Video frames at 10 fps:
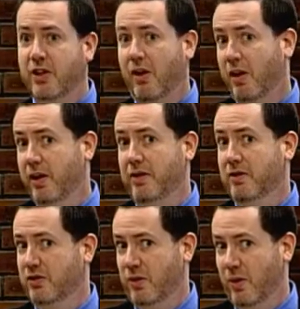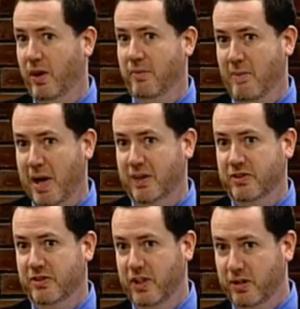on the story I'm about
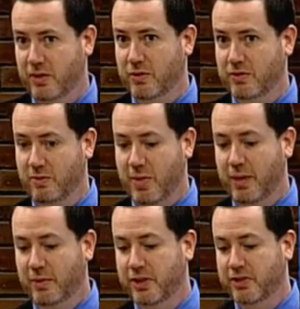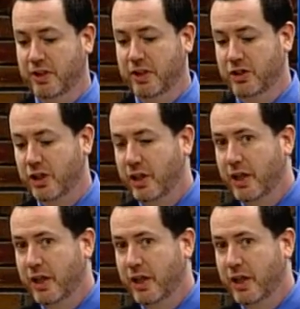to tell you from my research,